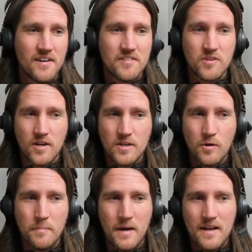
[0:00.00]
starting
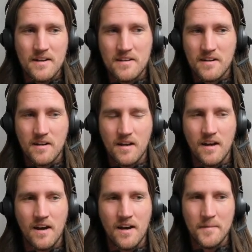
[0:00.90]
to append,
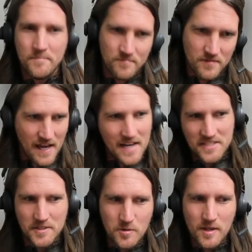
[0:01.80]
actually doing